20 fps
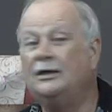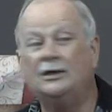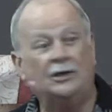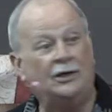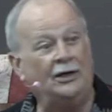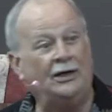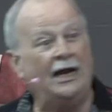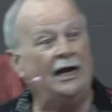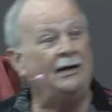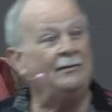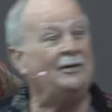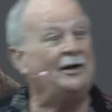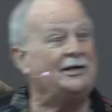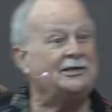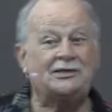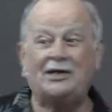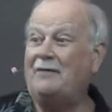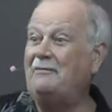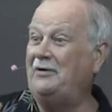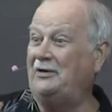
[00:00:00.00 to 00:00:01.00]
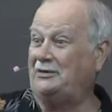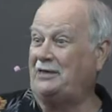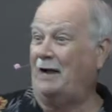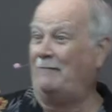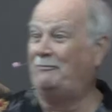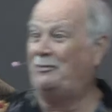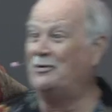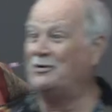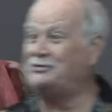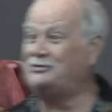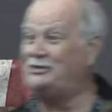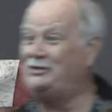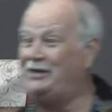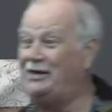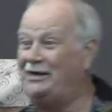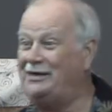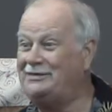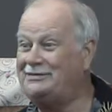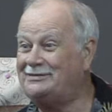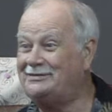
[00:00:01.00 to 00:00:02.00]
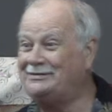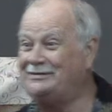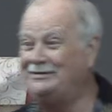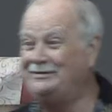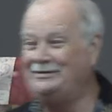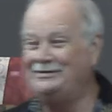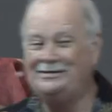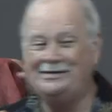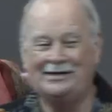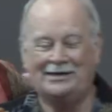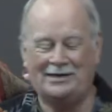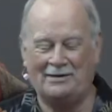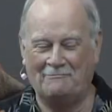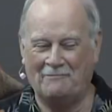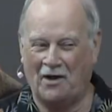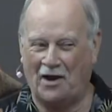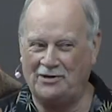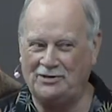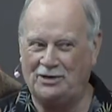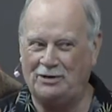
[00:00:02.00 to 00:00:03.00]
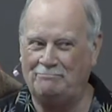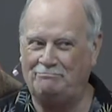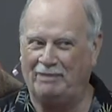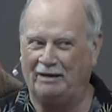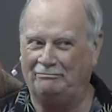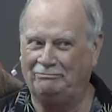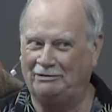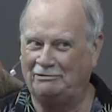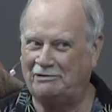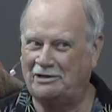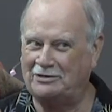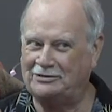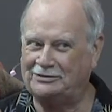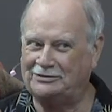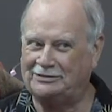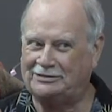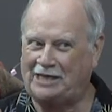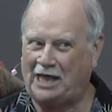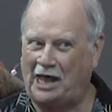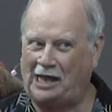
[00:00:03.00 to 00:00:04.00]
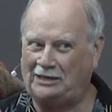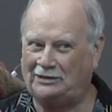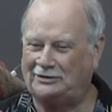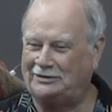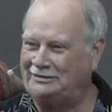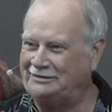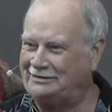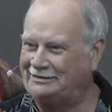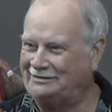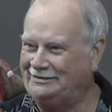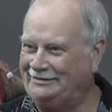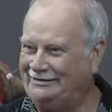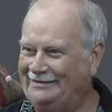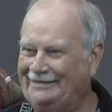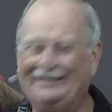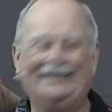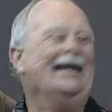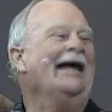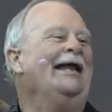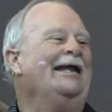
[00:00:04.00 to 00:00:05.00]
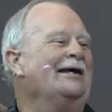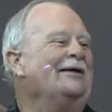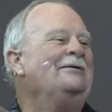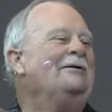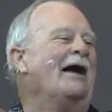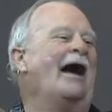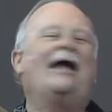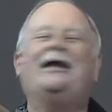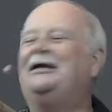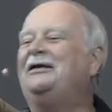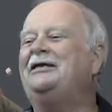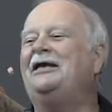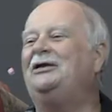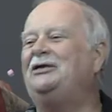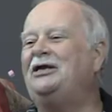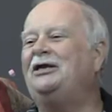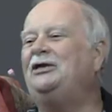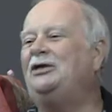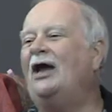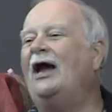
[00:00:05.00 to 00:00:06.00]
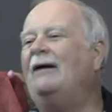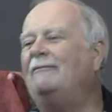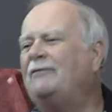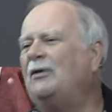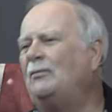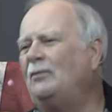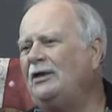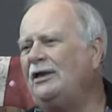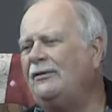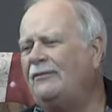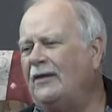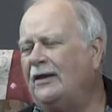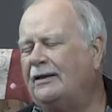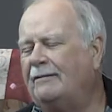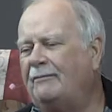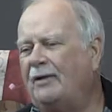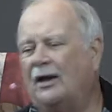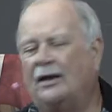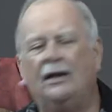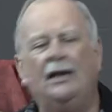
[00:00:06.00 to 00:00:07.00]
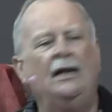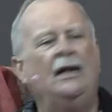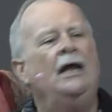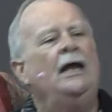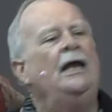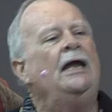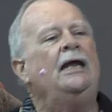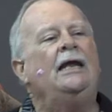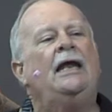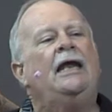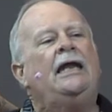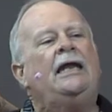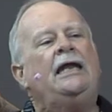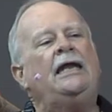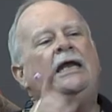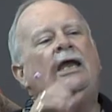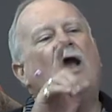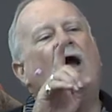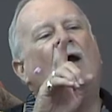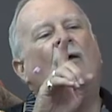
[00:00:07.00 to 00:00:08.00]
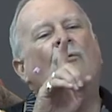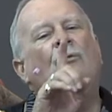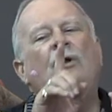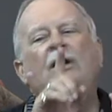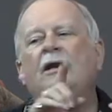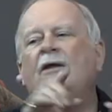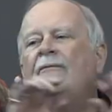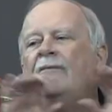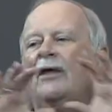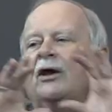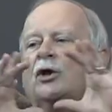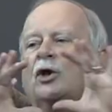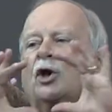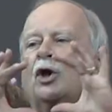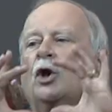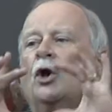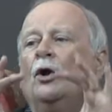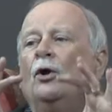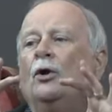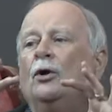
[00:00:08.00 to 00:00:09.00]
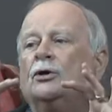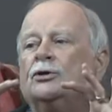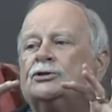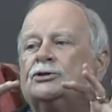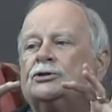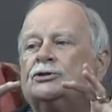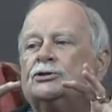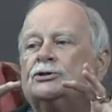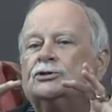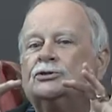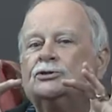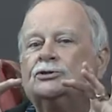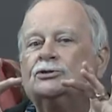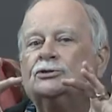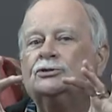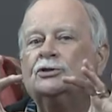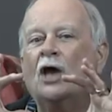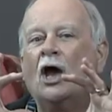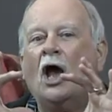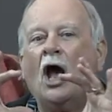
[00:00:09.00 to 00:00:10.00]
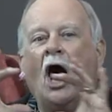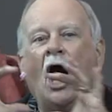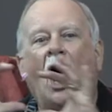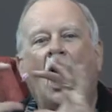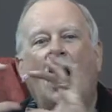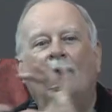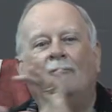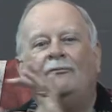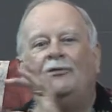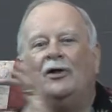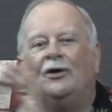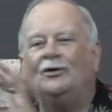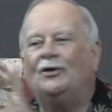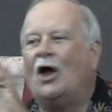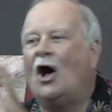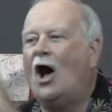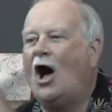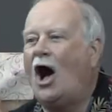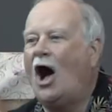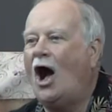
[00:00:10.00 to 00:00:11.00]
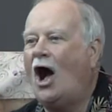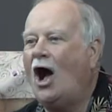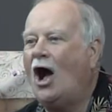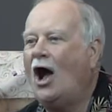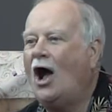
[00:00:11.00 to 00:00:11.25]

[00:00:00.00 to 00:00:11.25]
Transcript: Can anybody tell me what that portion is? Come on, you biblical scholars. It, it, you have to really think about it. He got rid of the curse of the law.